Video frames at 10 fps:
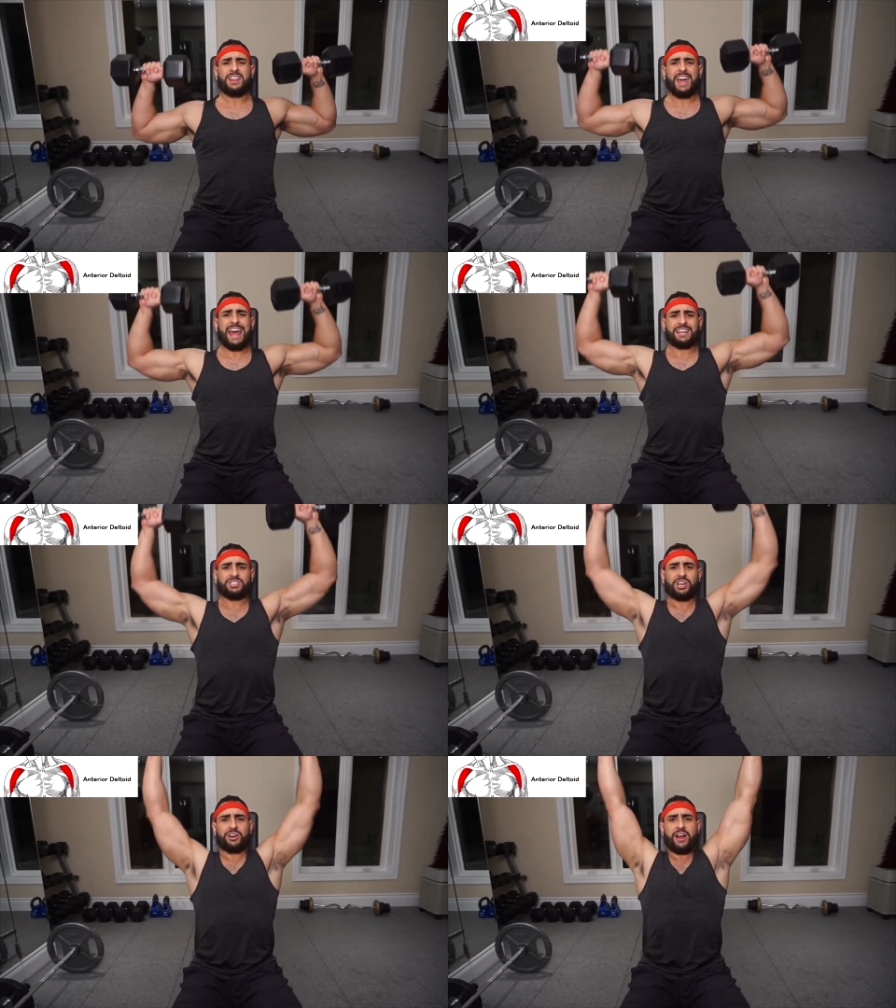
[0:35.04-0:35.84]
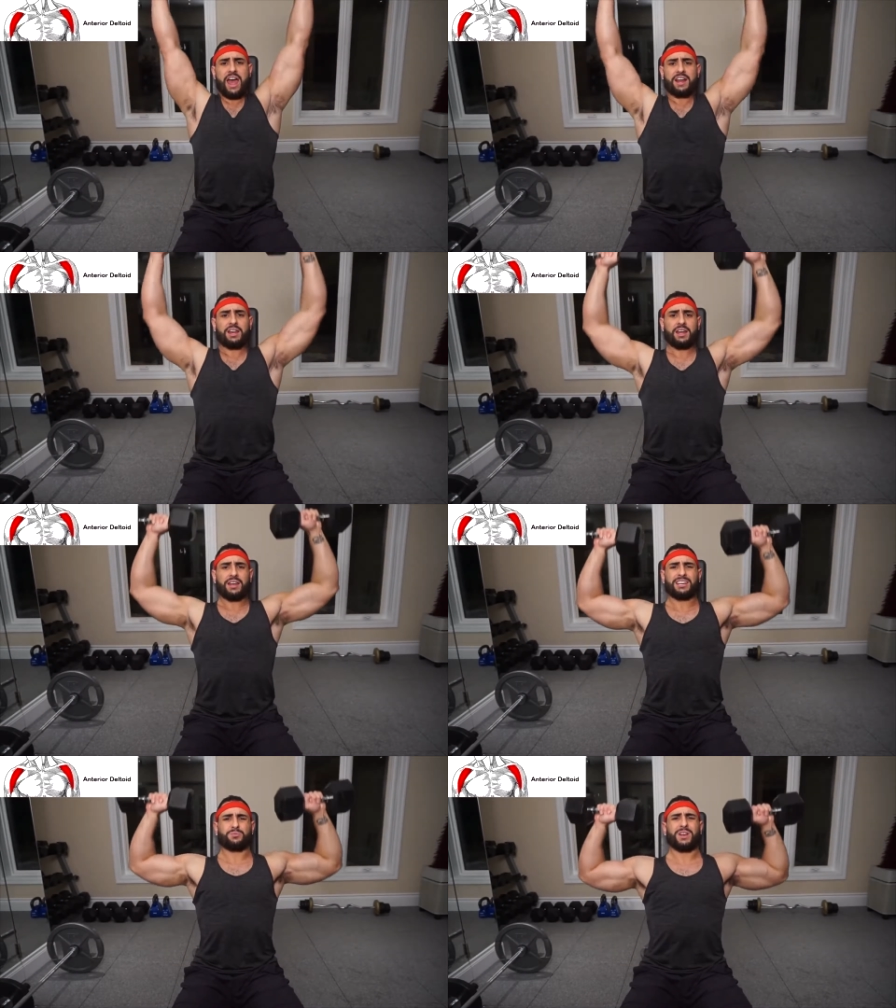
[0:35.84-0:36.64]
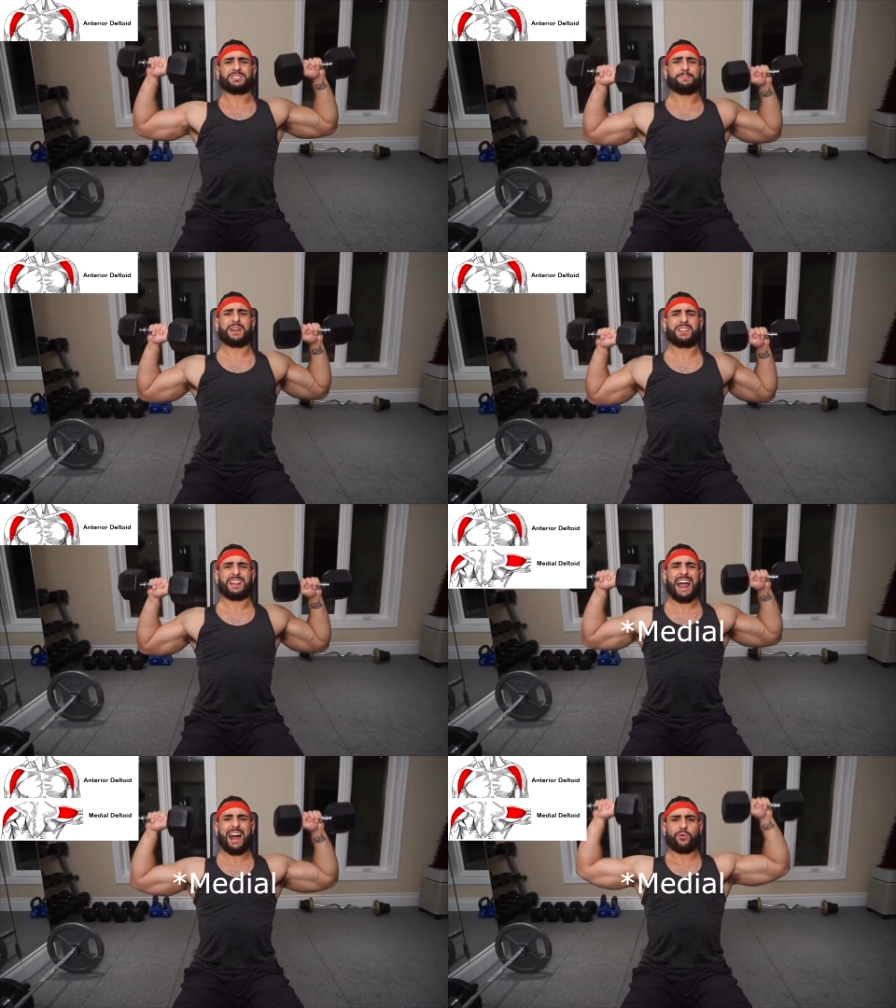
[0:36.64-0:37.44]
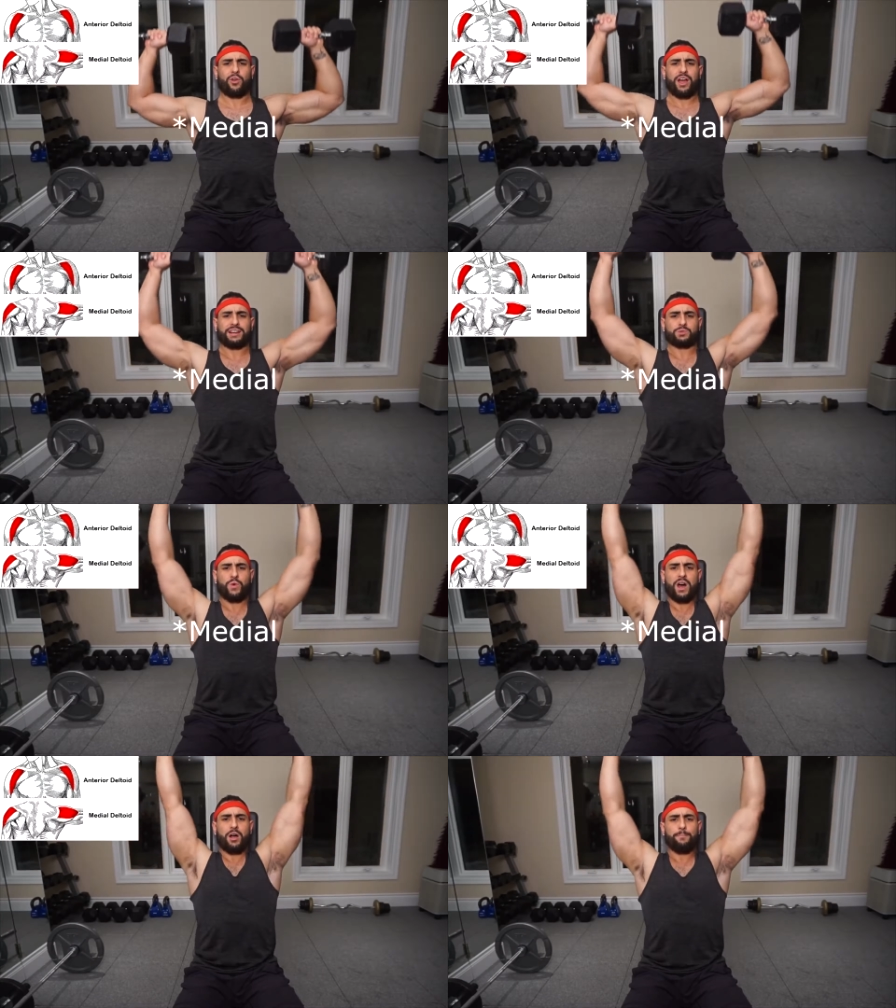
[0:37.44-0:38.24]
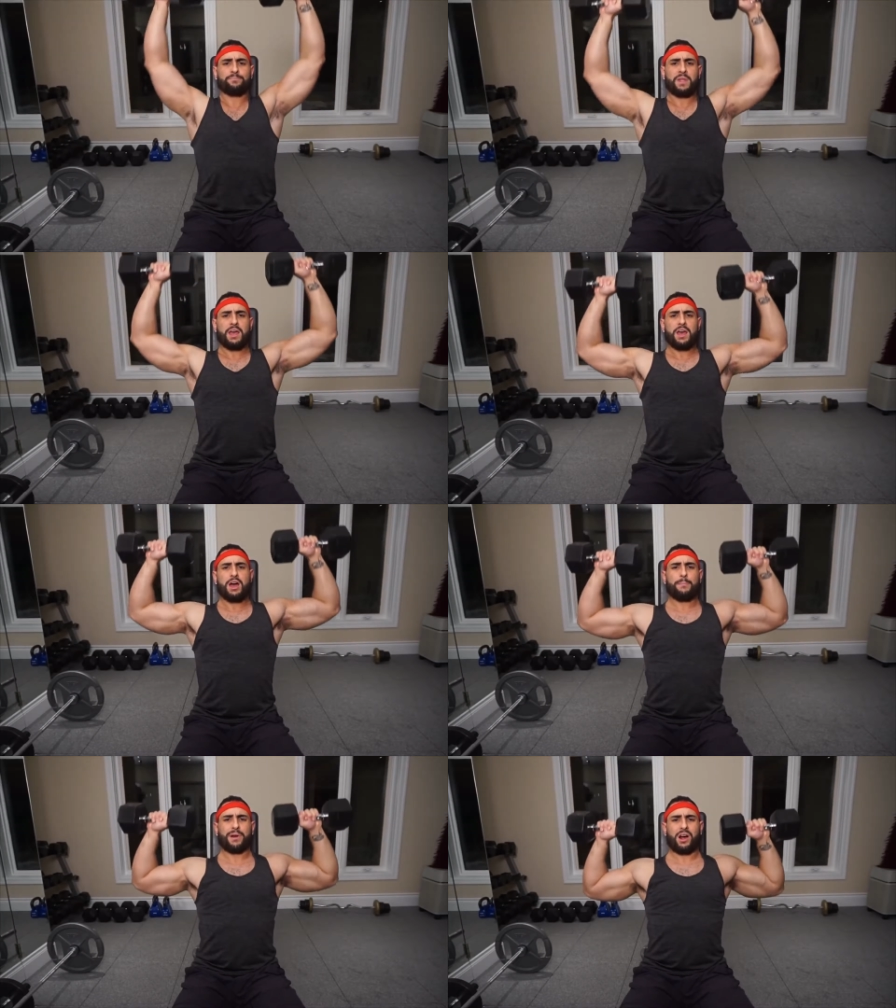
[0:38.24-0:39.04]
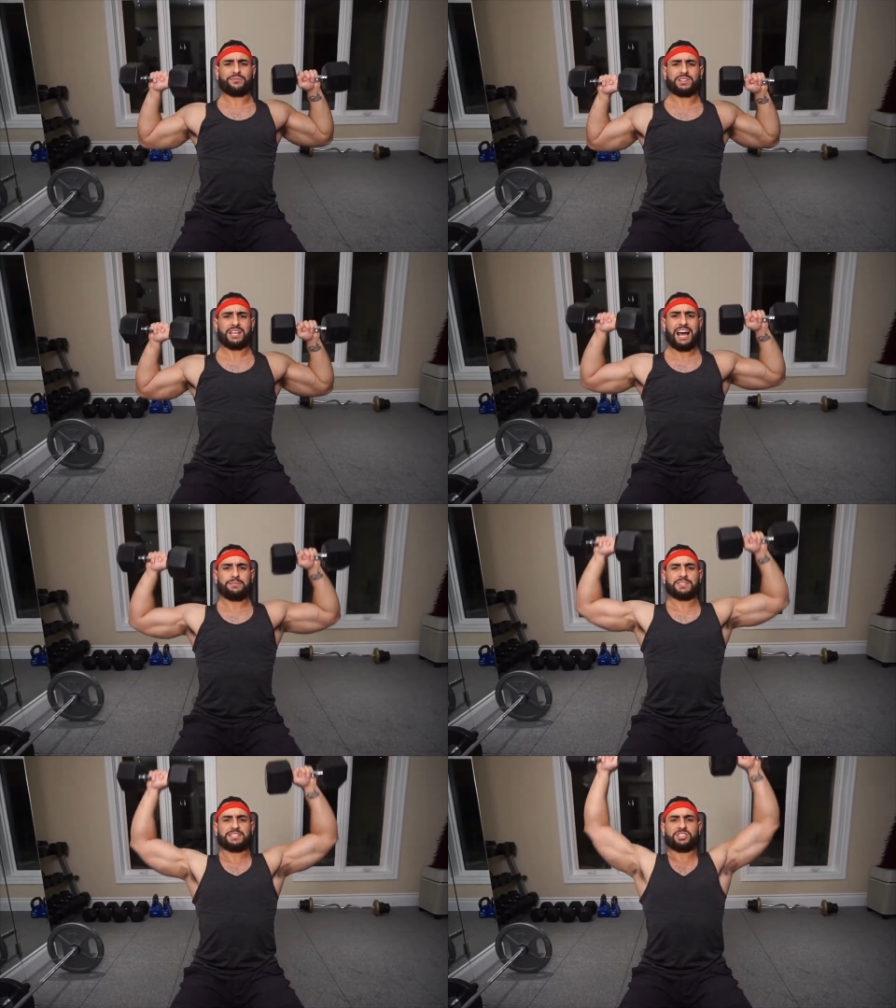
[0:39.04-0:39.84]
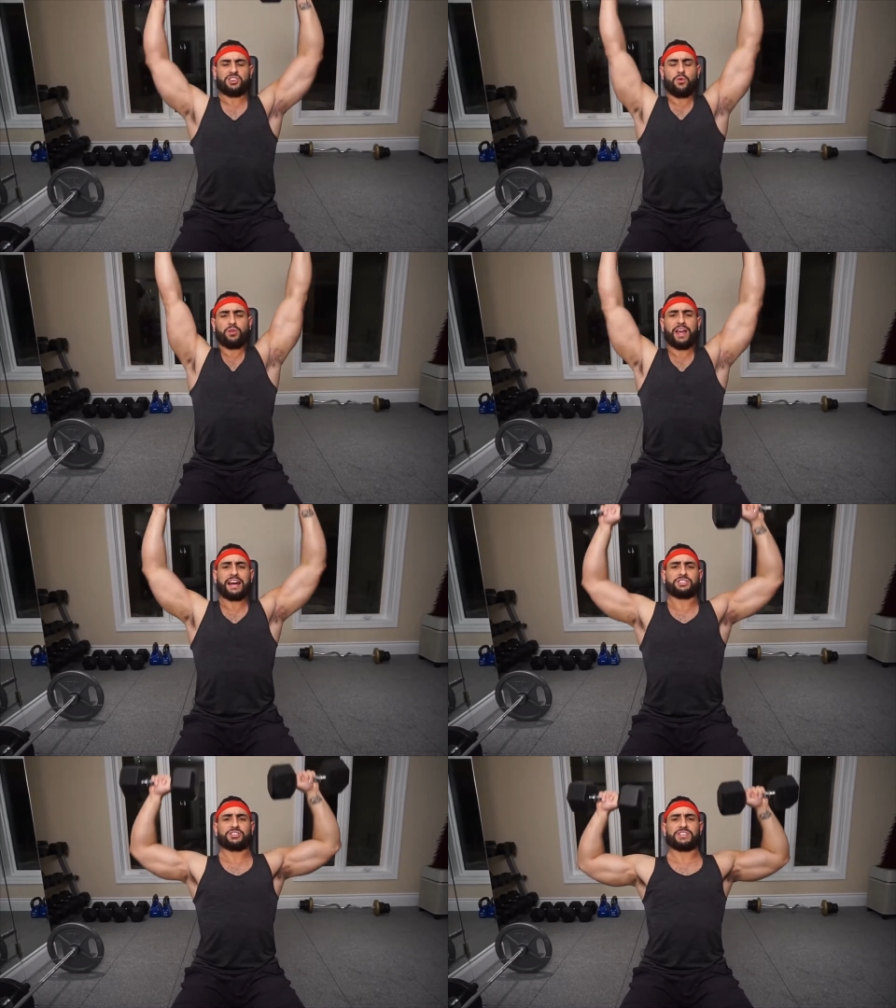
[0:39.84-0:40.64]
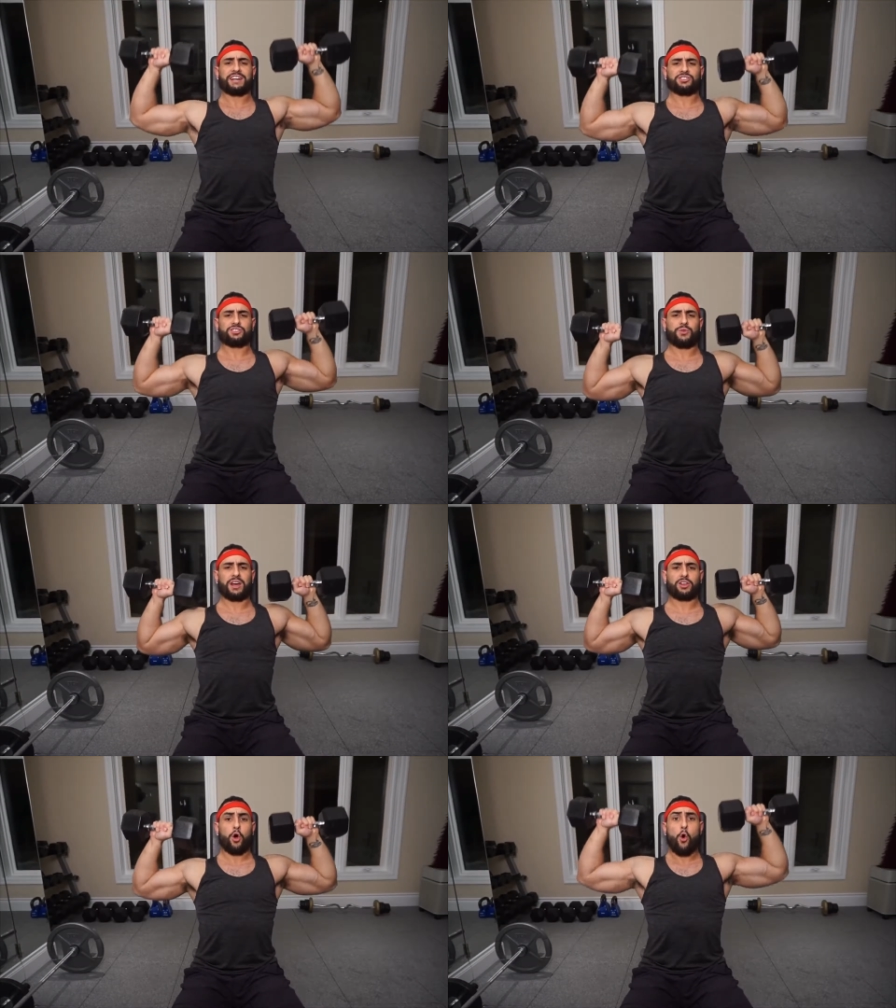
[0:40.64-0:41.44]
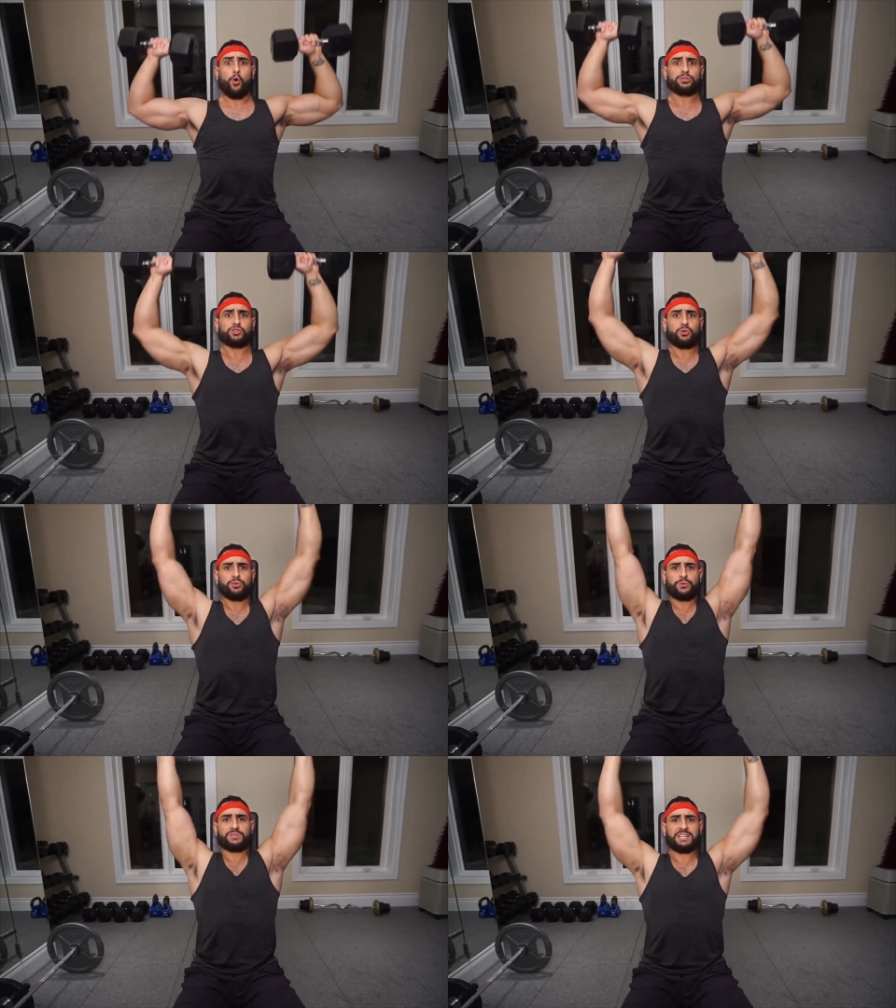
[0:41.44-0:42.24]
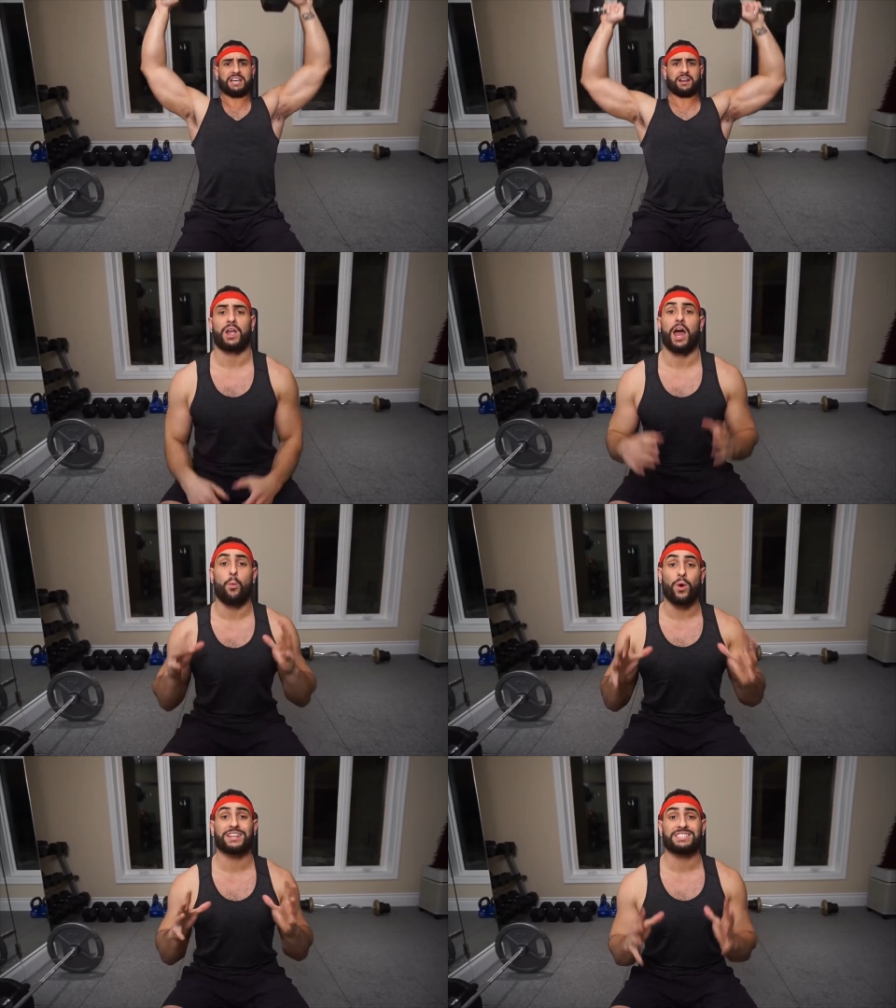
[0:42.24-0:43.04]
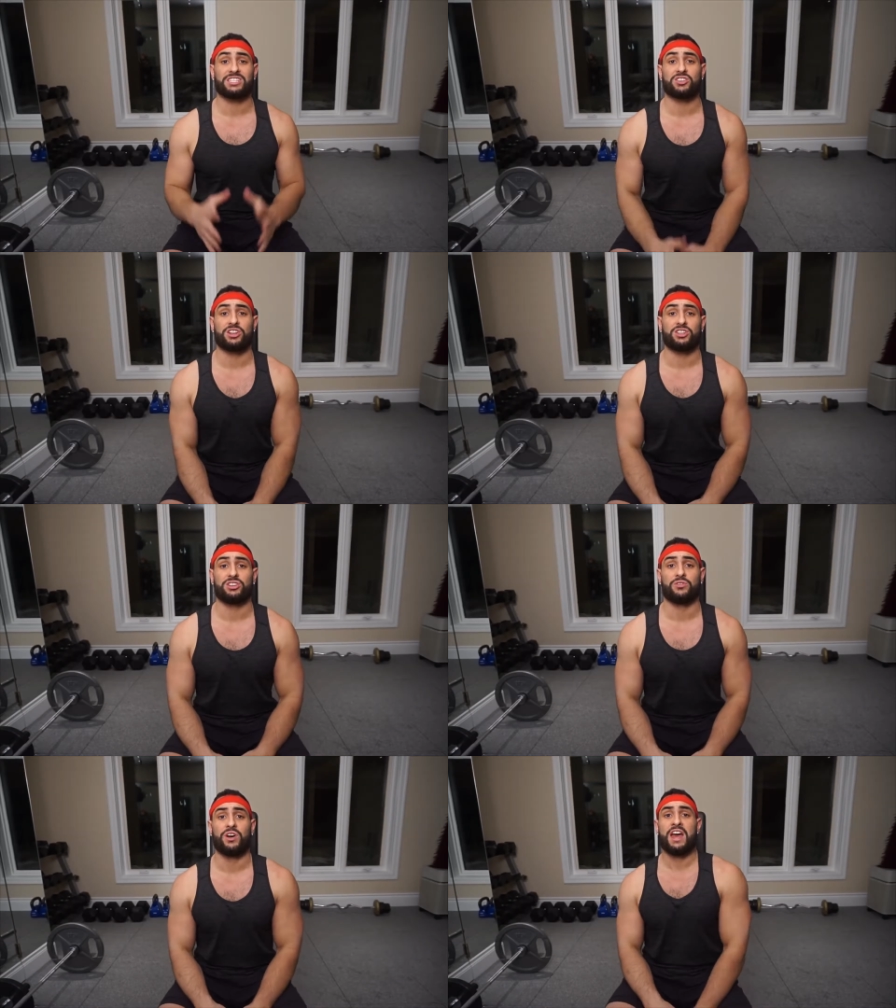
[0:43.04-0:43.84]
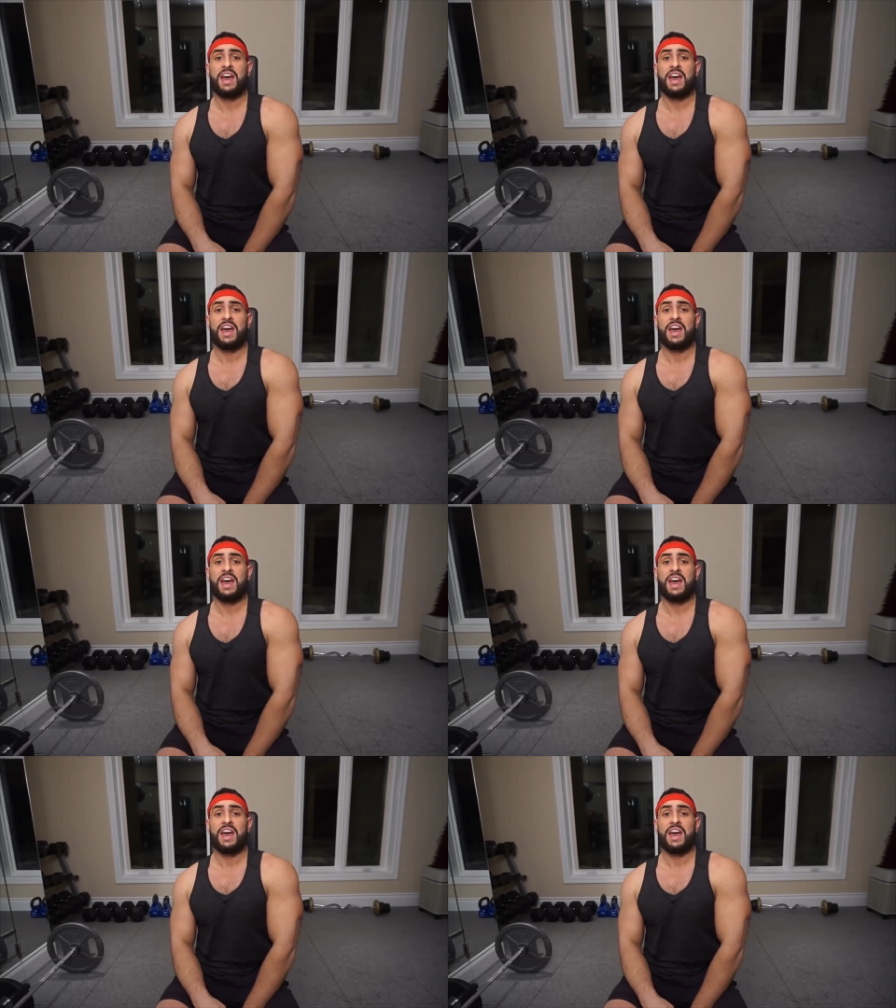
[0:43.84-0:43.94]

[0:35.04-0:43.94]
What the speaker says: the anterior head as well as a bit of the lateral head as well. But oftentimes this is the only exercise they're doing in their whole shoulder routine. And what this is gonna do